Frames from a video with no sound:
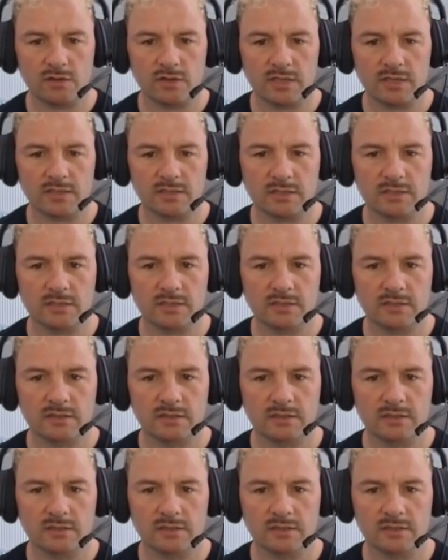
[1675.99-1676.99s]
this.
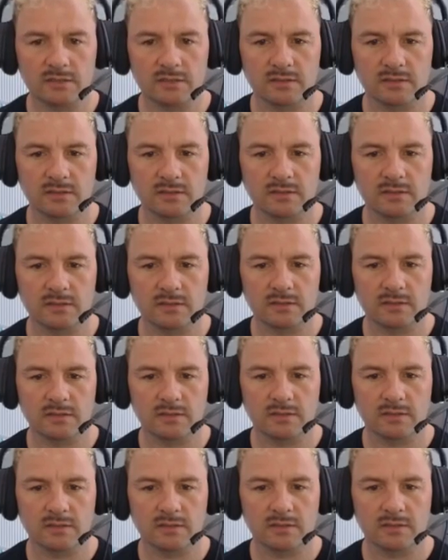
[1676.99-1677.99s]

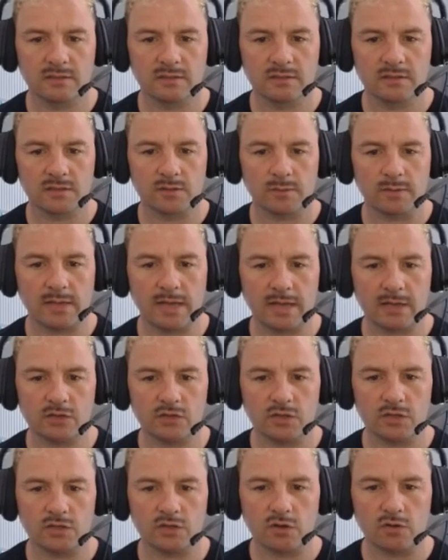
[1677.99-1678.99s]
So we
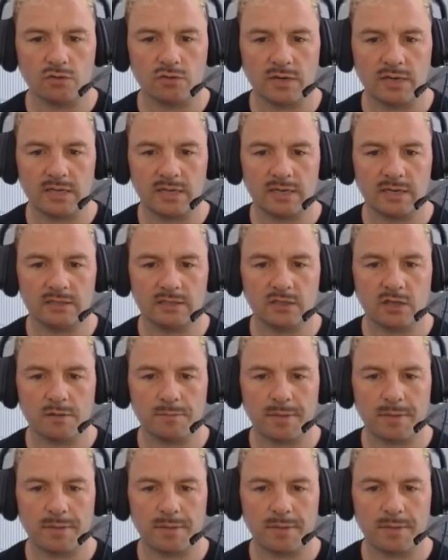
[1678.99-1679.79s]
actually don't need, let's go